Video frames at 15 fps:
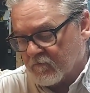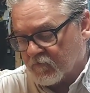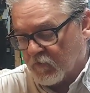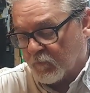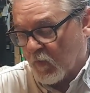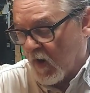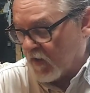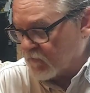
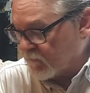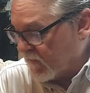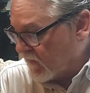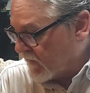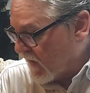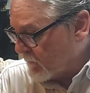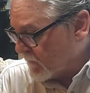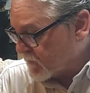Surprised me
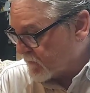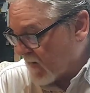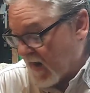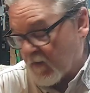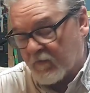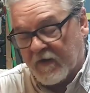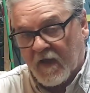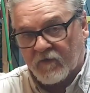on how much
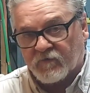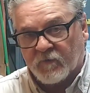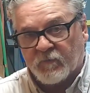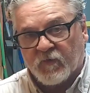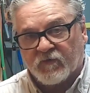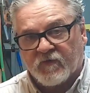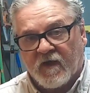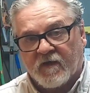power it actually
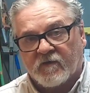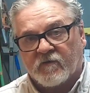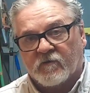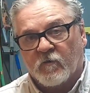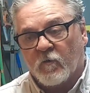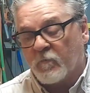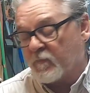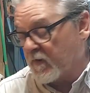puts out at the
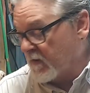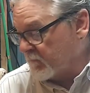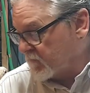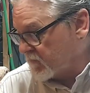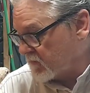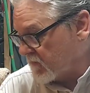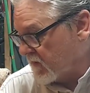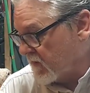lower pumps.